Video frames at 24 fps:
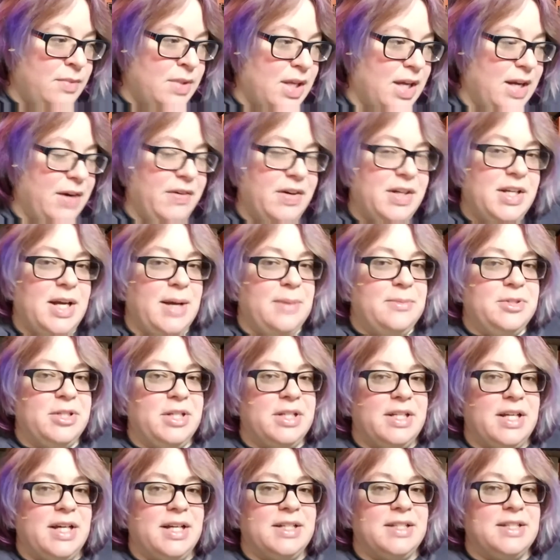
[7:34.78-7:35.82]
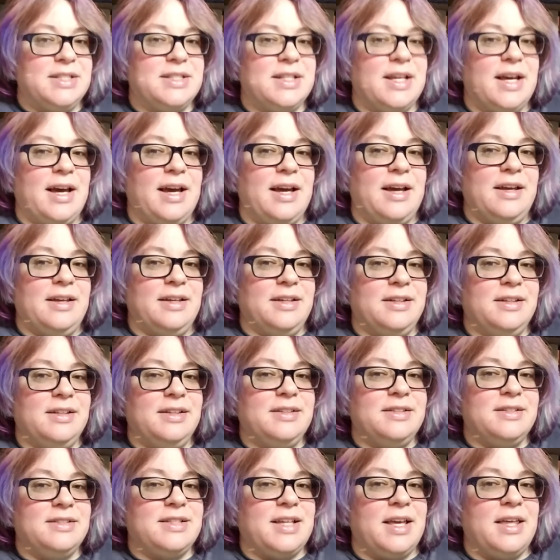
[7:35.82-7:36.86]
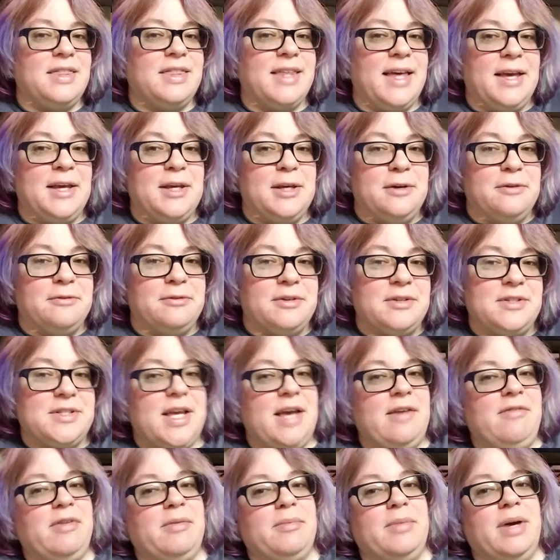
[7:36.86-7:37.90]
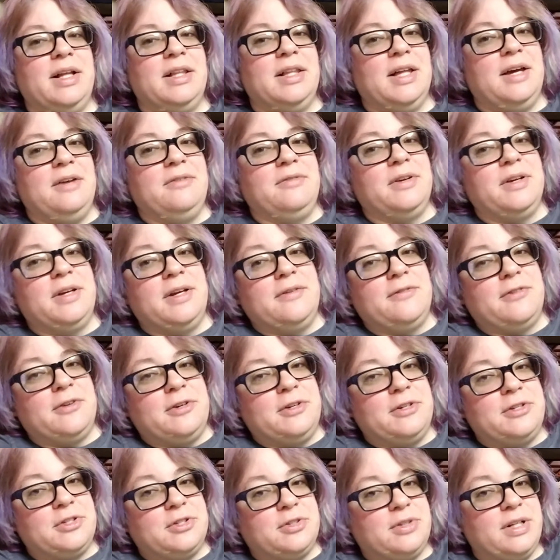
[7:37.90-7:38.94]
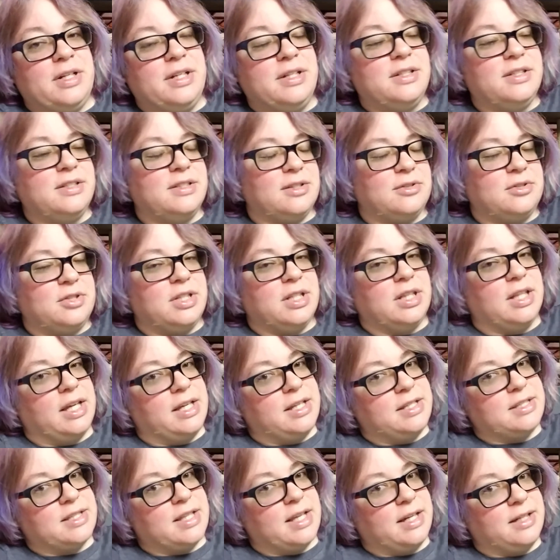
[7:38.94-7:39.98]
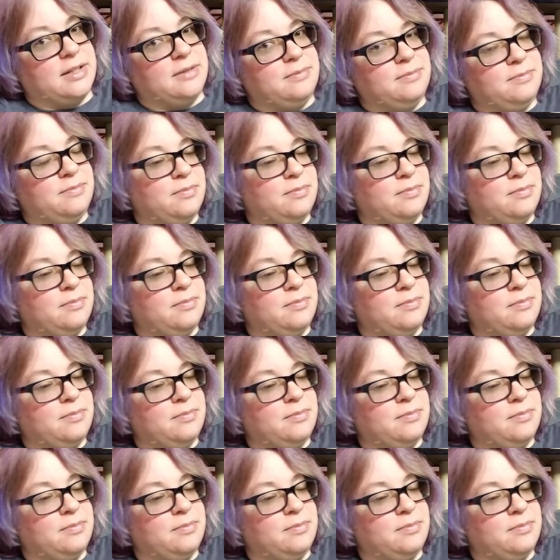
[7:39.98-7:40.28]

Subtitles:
Every time she does, I say thank you for saving my life and give her a treat, so she likes that.